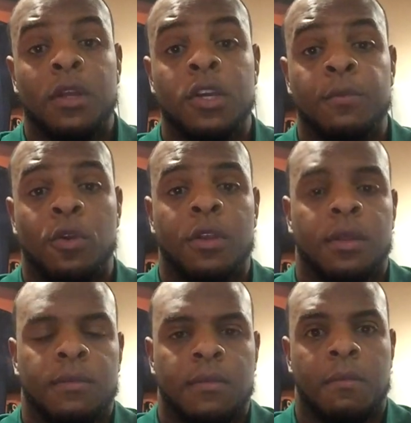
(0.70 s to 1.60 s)
Good
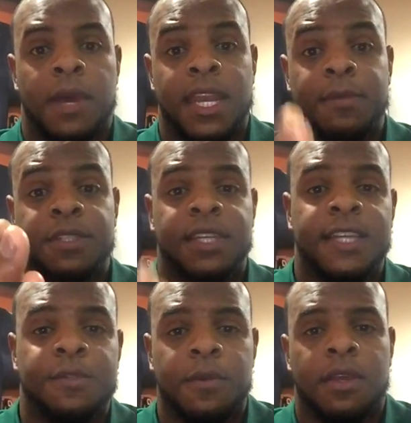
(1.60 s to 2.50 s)
morning. My name is
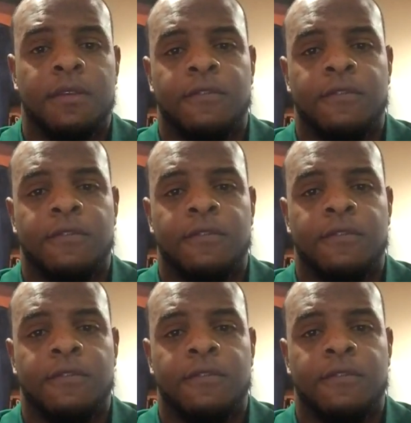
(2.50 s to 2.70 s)
Jason McKie,